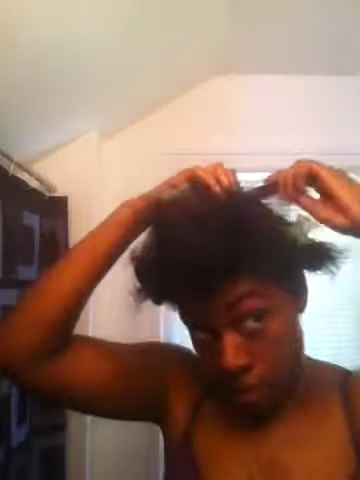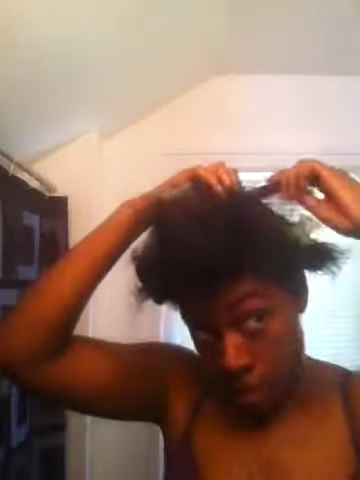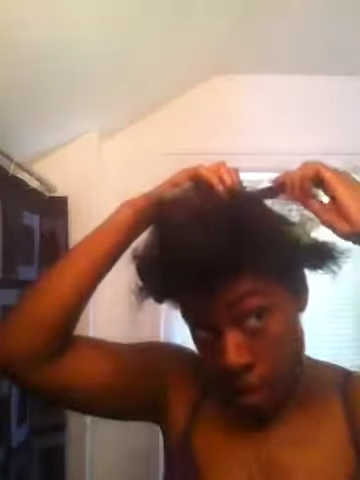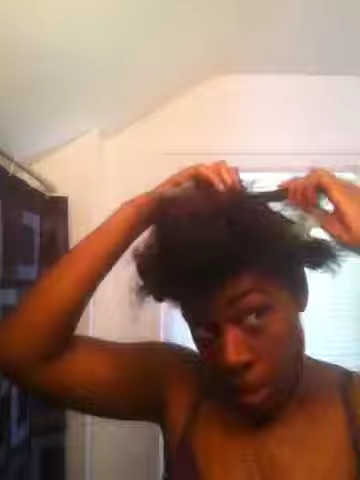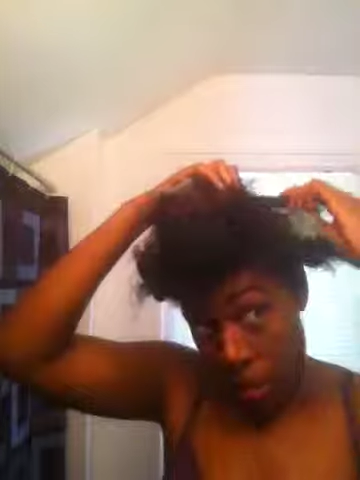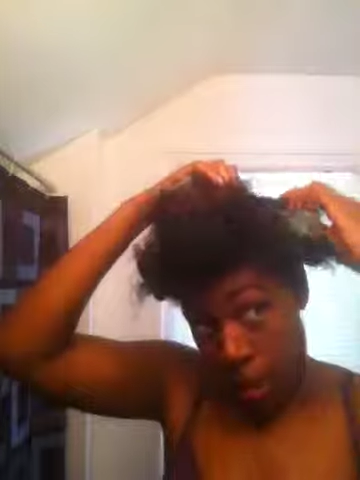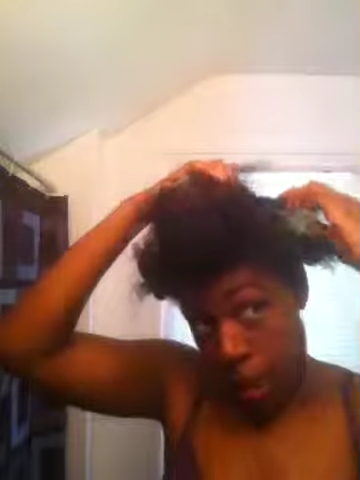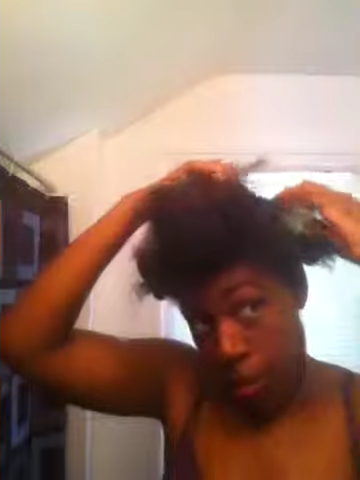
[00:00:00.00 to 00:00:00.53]

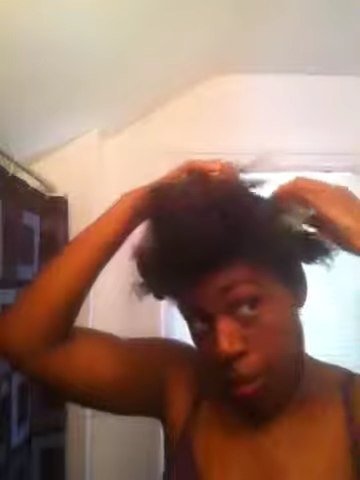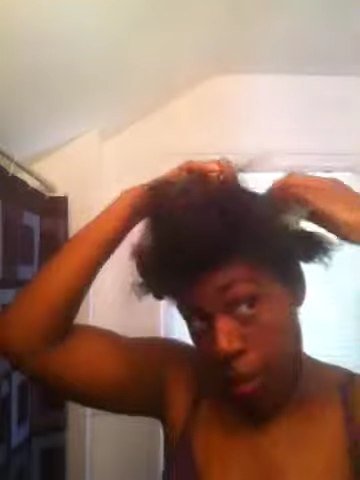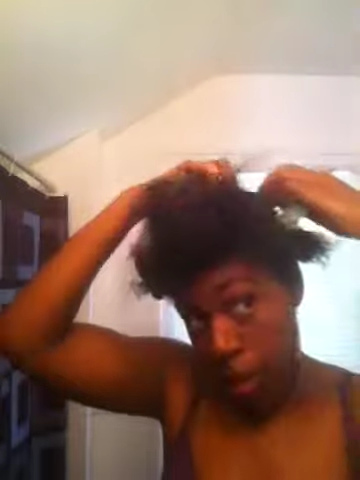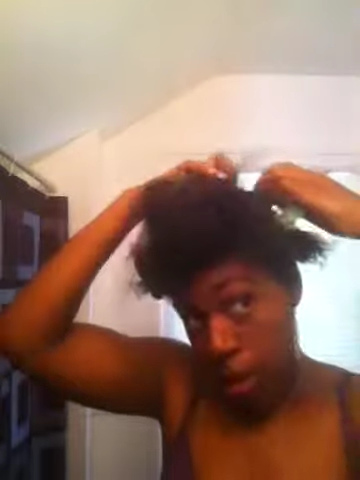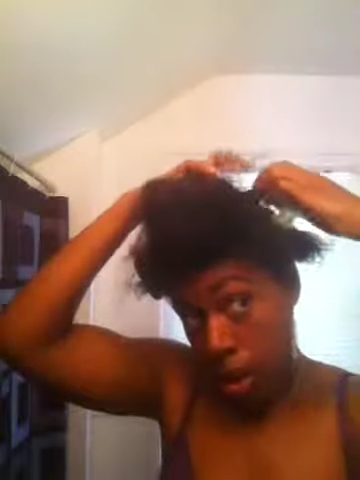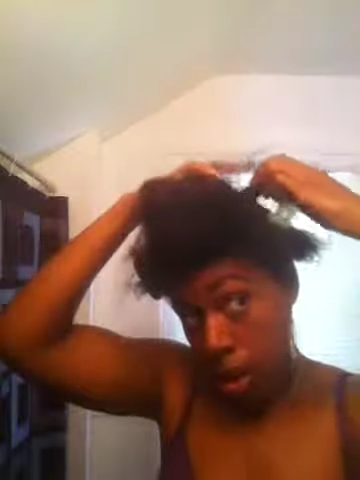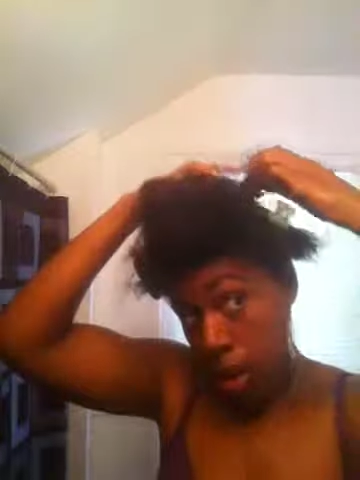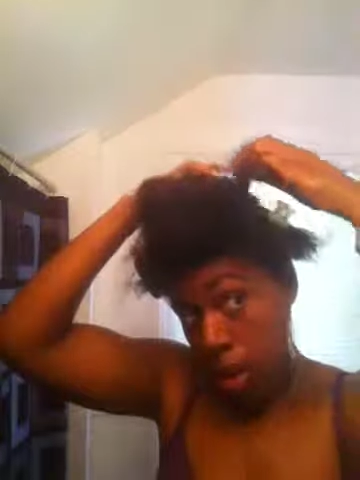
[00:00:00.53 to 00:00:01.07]
And you
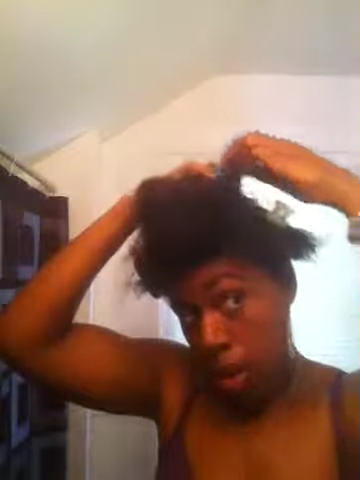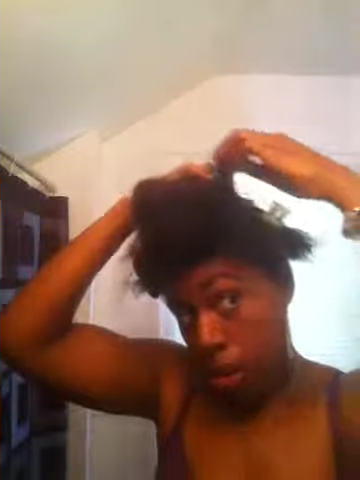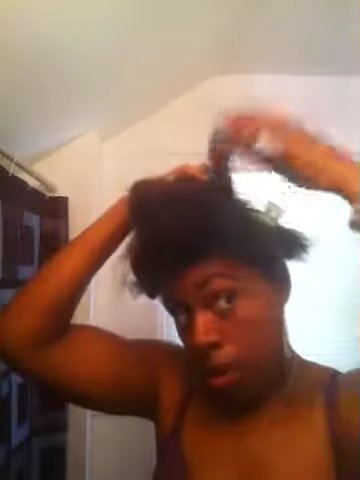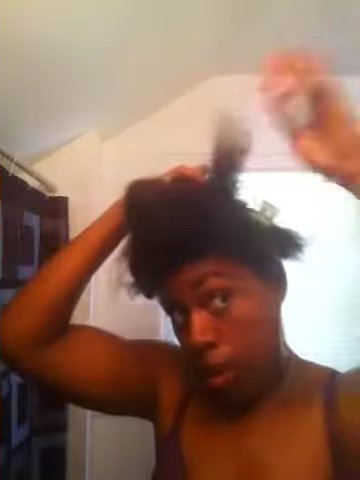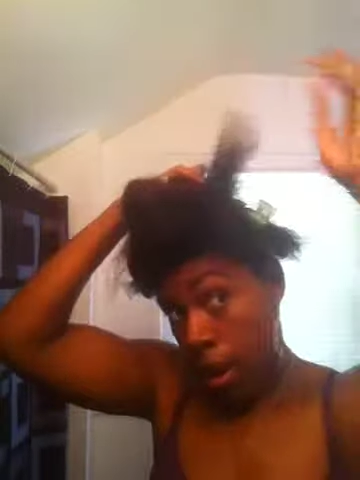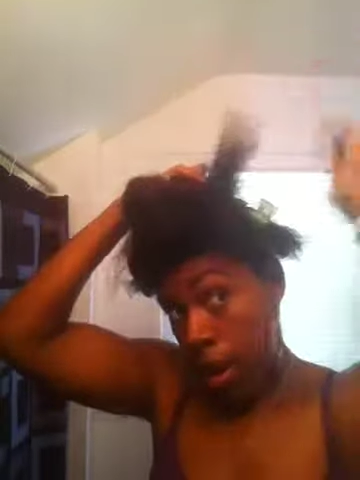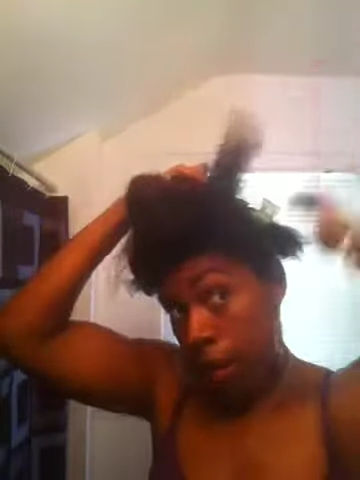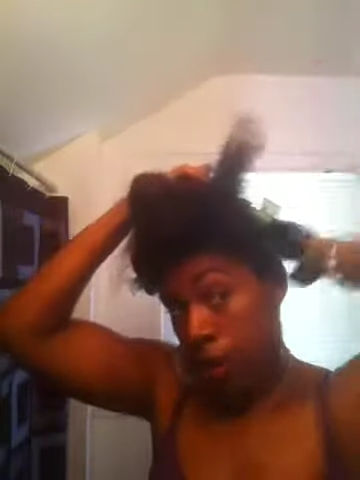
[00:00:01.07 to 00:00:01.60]
typically don't
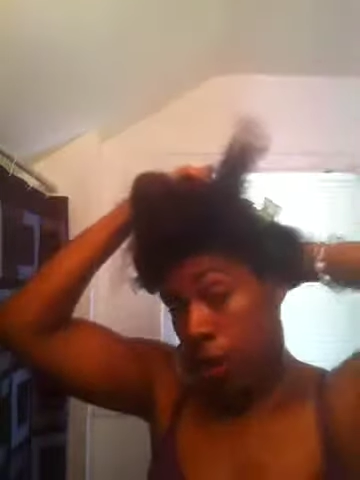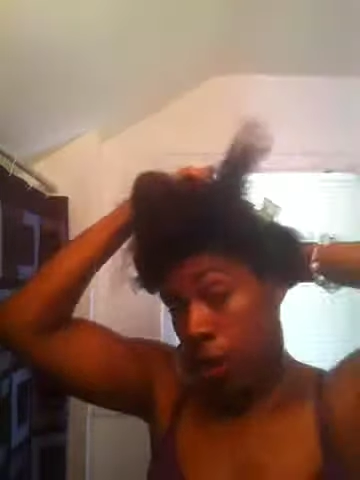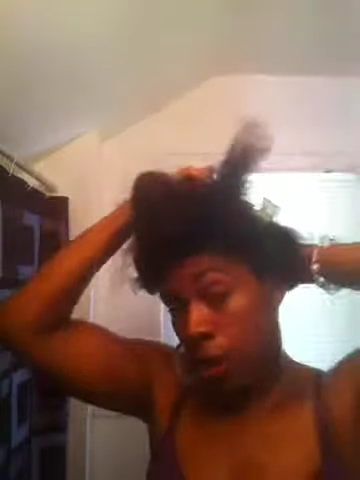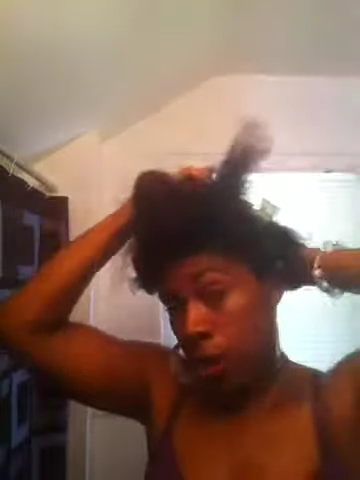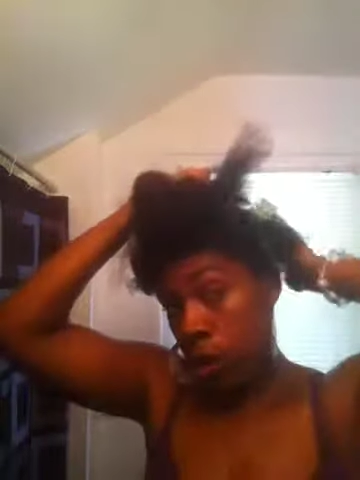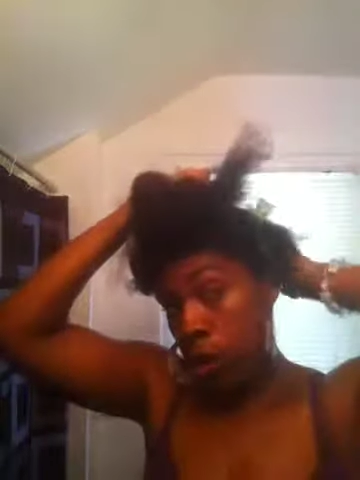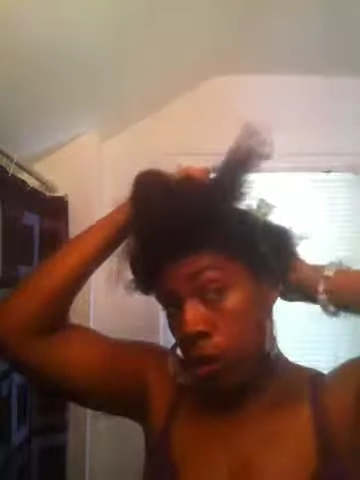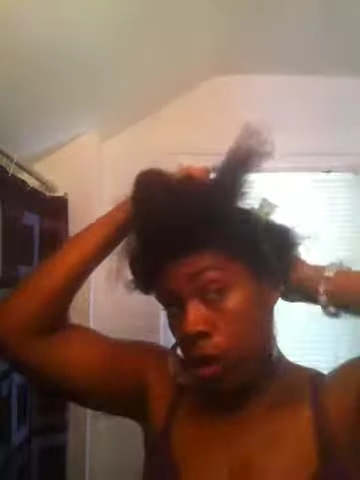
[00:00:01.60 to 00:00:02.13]
have
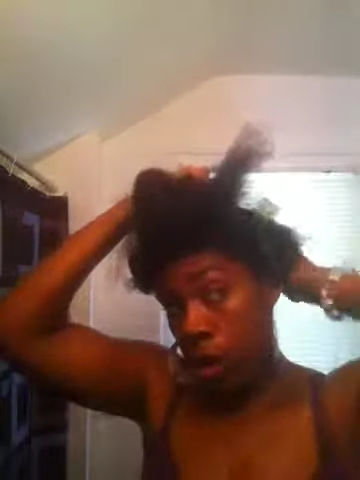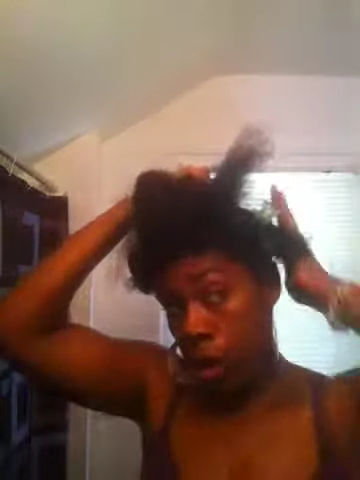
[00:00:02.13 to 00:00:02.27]
to,